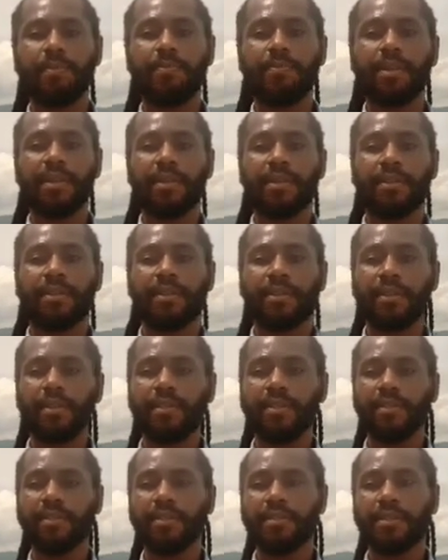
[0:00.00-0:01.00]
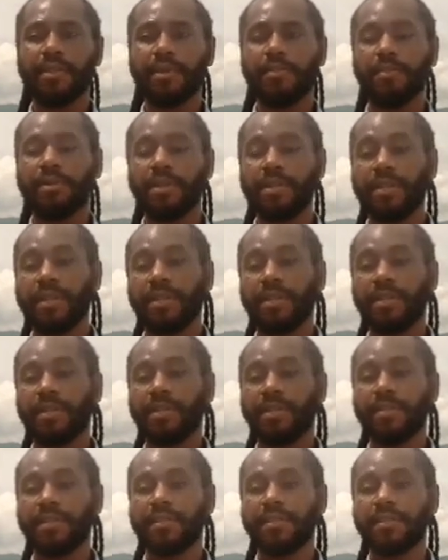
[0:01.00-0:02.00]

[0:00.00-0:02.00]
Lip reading: brilliant things, but then